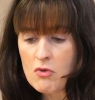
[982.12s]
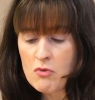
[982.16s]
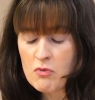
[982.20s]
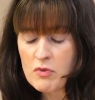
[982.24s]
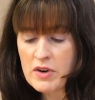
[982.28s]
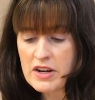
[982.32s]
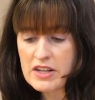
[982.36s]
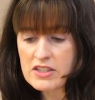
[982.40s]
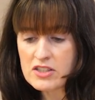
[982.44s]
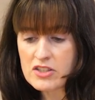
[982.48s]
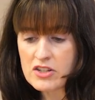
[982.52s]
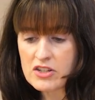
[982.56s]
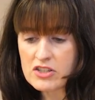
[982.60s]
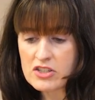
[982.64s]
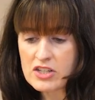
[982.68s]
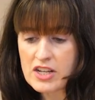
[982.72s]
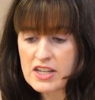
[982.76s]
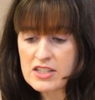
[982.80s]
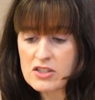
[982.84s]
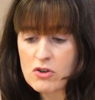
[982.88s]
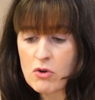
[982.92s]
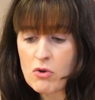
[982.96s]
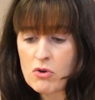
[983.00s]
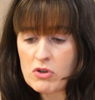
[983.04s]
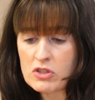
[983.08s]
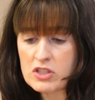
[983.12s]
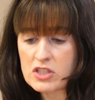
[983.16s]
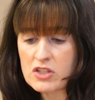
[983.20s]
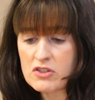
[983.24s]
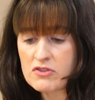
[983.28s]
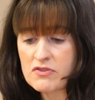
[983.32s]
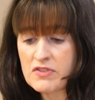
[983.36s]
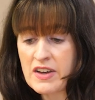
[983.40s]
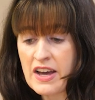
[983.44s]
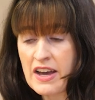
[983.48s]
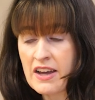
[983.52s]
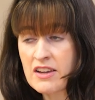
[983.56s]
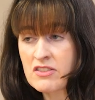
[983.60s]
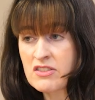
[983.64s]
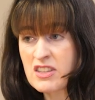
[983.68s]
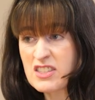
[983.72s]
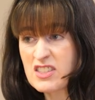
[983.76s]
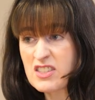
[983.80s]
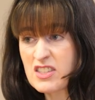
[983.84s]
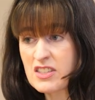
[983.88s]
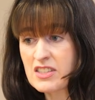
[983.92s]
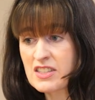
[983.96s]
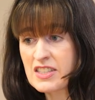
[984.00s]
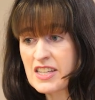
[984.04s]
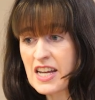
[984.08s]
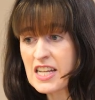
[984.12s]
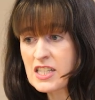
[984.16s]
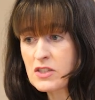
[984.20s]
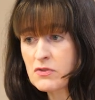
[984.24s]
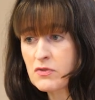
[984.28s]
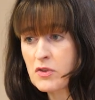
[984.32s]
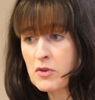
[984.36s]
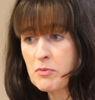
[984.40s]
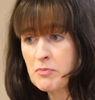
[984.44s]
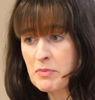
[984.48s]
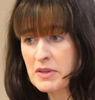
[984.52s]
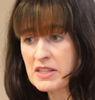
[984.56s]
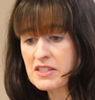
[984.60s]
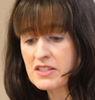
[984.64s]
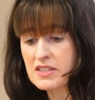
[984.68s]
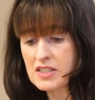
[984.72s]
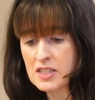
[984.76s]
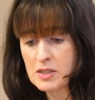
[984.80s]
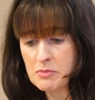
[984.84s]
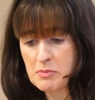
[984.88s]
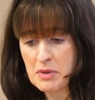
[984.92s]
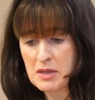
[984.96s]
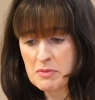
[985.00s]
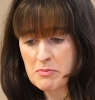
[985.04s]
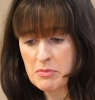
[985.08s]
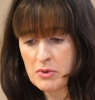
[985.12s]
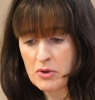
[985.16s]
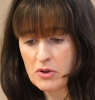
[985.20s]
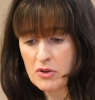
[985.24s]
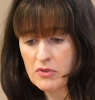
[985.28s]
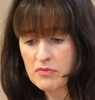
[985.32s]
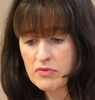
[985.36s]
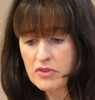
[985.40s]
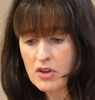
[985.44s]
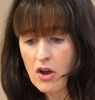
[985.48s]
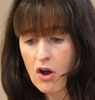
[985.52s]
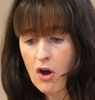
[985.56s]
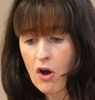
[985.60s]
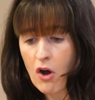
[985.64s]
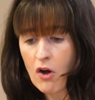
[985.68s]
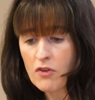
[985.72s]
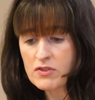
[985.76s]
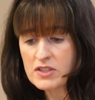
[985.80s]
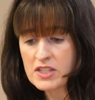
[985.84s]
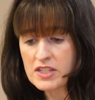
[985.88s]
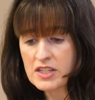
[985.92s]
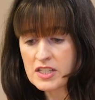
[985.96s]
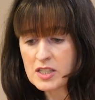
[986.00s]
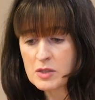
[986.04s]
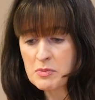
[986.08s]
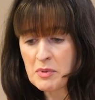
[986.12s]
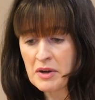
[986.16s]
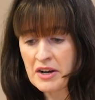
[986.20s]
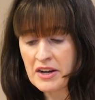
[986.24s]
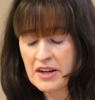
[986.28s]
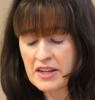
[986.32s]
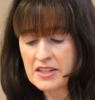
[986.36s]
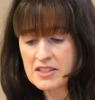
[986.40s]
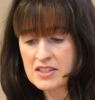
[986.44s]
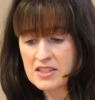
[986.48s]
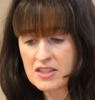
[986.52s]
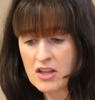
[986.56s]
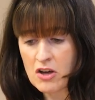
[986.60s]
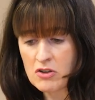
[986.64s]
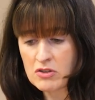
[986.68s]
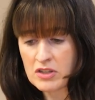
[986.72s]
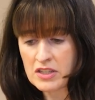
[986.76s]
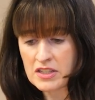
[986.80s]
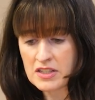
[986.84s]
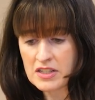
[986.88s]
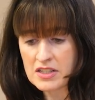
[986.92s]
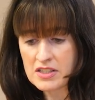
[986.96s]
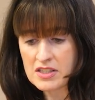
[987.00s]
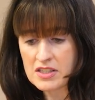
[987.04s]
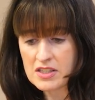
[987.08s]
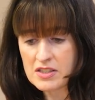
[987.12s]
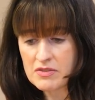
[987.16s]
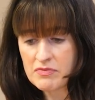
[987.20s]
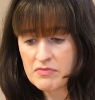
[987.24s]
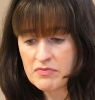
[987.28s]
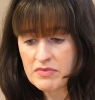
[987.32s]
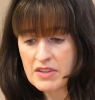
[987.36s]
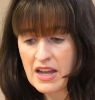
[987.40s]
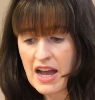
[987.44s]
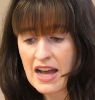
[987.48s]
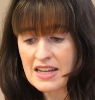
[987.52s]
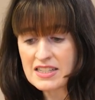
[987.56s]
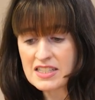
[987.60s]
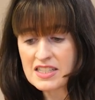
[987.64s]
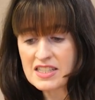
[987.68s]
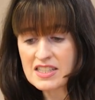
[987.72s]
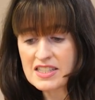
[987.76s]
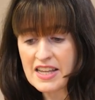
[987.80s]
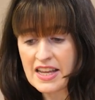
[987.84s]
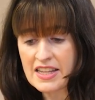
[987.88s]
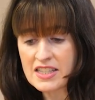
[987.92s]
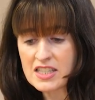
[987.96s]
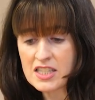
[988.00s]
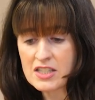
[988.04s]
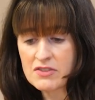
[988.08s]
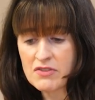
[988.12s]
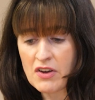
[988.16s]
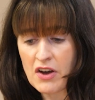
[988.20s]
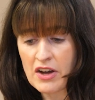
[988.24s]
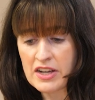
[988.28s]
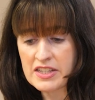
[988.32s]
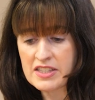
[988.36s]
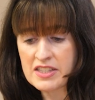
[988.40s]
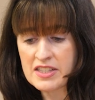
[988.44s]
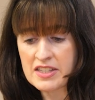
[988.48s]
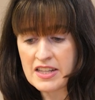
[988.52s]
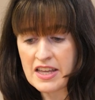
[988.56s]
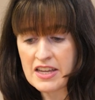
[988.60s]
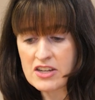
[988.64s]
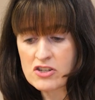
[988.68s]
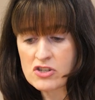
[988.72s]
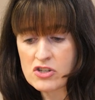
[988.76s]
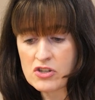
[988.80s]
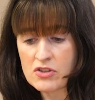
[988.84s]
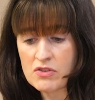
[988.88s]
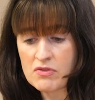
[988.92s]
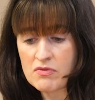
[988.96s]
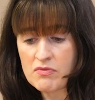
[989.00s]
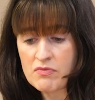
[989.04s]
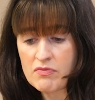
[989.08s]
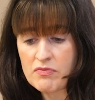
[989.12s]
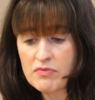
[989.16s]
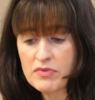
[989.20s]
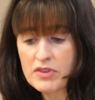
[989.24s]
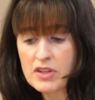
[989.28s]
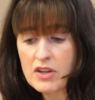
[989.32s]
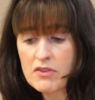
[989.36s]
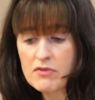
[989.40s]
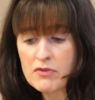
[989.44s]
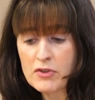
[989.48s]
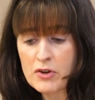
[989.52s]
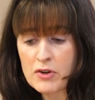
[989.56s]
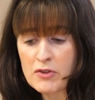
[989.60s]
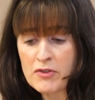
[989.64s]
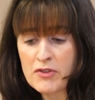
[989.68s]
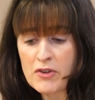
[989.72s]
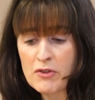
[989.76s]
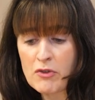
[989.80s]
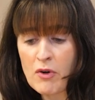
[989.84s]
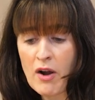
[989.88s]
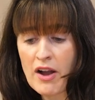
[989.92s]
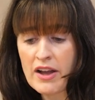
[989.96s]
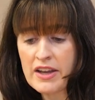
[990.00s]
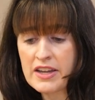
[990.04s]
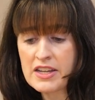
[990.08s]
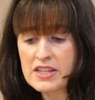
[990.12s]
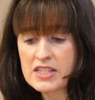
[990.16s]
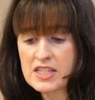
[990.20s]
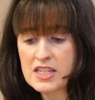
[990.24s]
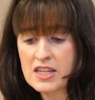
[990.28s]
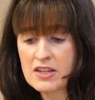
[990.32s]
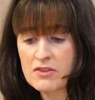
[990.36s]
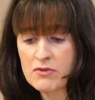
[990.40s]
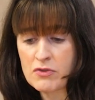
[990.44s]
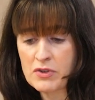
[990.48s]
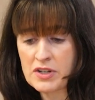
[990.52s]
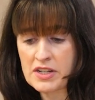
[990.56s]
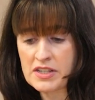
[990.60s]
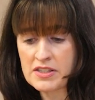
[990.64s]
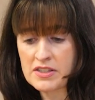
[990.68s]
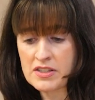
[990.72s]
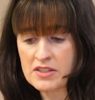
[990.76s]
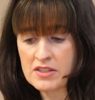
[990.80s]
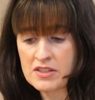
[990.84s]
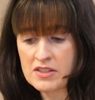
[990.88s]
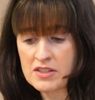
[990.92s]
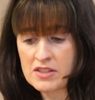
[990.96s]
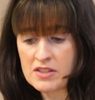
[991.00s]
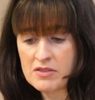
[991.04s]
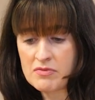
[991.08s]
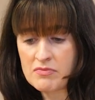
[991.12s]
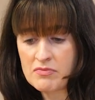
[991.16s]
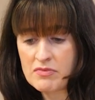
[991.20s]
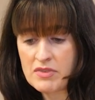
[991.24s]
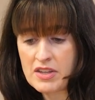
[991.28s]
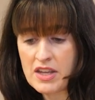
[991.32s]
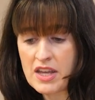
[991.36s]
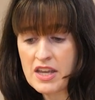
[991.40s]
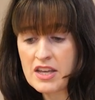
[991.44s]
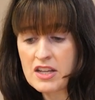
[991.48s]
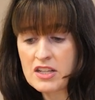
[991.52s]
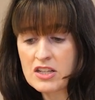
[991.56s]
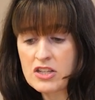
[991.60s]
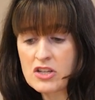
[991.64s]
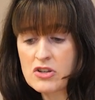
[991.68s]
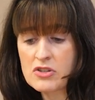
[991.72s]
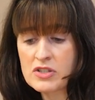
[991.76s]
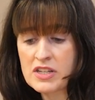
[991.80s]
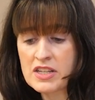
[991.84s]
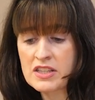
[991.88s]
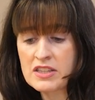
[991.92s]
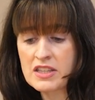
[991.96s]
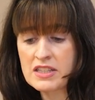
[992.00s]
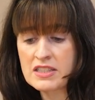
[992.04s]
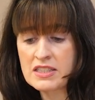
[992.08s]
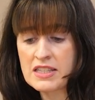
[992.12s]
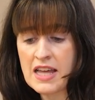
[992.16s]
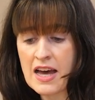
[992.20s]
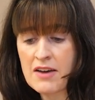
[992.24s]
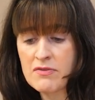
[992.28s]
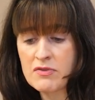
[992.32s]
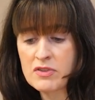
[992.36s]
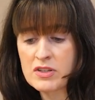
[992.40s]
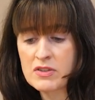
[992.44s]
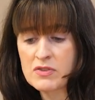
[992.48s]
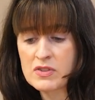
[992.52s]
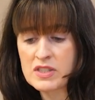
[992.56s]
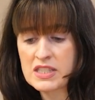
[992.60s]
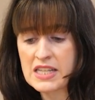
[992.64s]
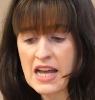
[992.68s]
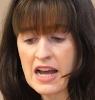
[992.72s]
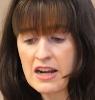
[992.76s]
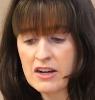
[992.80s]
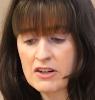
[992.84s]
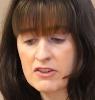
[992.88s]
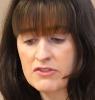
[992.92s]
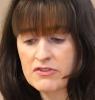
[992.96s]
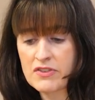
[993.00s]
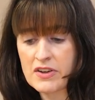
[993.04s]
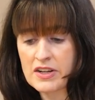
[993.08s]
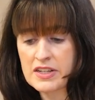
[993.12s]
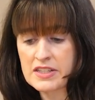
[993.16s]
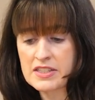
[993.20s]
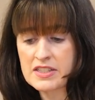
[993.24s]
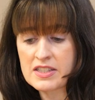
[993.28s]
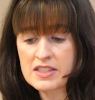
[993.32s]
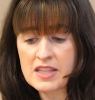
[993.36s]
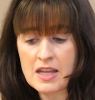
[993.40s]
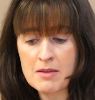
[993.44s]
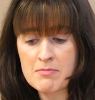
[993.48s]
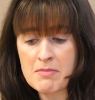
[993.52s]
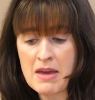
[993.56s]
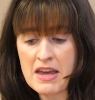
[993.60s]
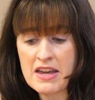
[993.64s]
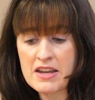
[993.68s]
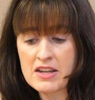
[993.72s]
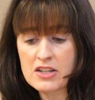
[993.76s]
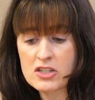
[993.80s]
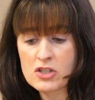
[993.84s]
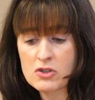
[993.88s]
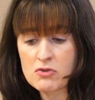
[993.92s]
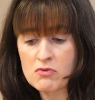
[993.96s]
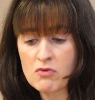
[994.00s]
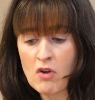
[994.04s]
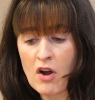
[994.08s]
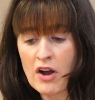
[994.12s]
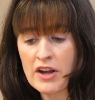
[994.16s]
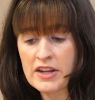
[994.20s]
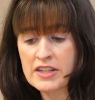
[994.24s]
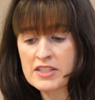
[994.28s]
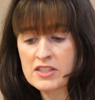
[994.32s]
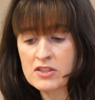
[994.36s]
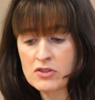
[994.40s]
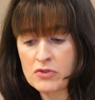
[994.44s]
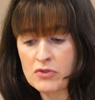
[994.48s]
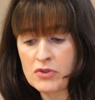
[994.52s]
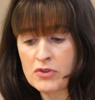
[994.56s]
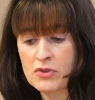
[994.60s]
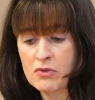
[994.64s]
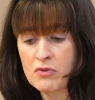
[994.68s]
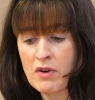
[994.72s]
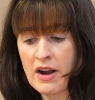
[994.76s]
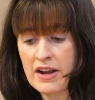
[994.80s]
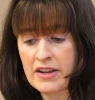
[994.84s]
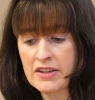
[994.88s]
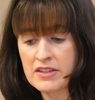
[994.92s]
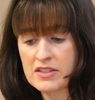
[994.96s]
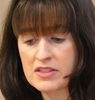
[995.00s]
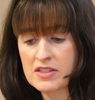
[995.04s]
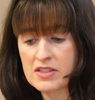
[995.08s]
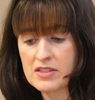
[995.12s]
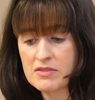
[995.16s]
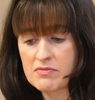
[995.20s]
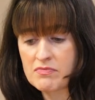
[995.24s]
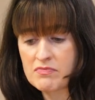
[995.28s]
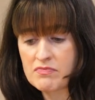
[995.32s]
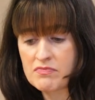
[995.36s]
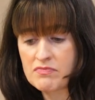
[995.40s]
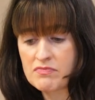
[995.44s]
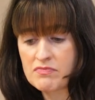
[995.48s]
Research has also found that successful business people often experience loneliness and a sense of isolation for a variety of reasons, including the level of sacrifice they make to rise through the ranks.